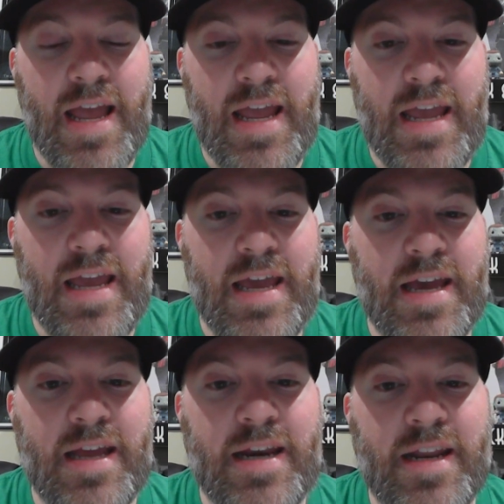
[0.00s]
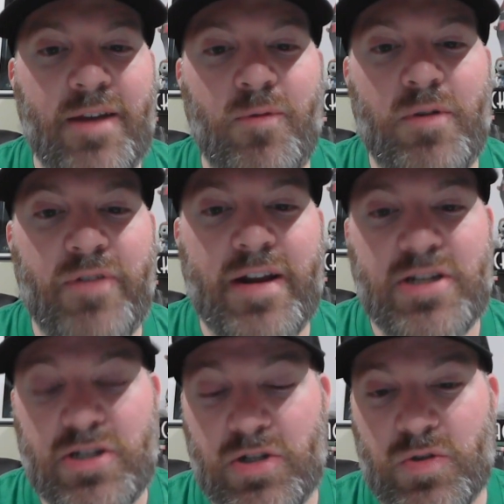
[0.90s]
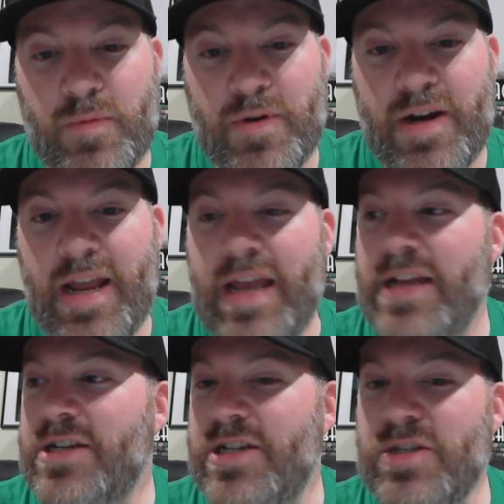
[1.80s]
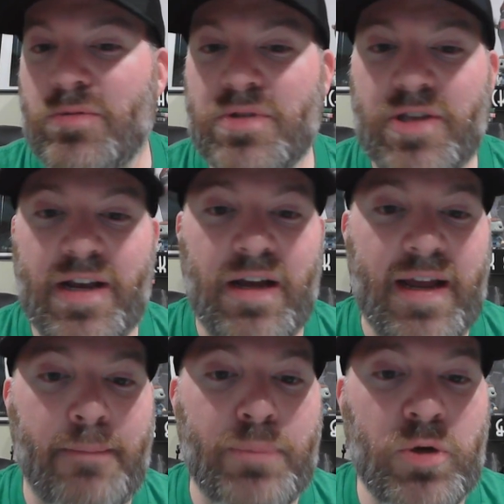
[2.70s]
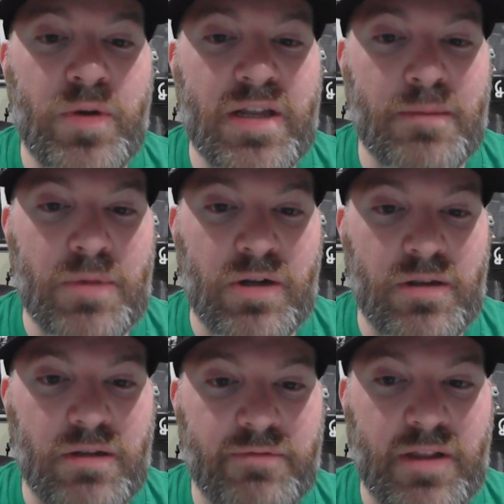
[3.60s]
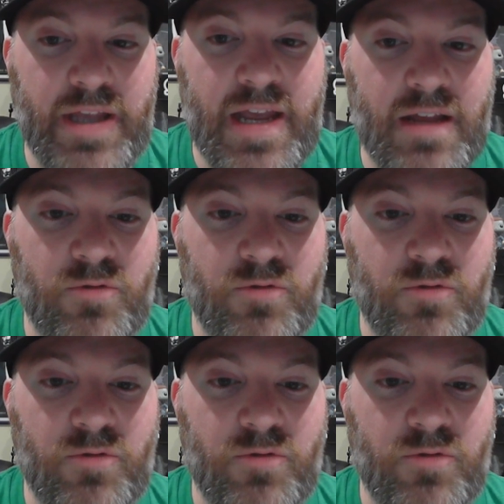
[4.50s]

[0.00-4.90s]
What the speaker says: And we find out she's a good swimmer and she swims to like a buoy in the middle of the lake.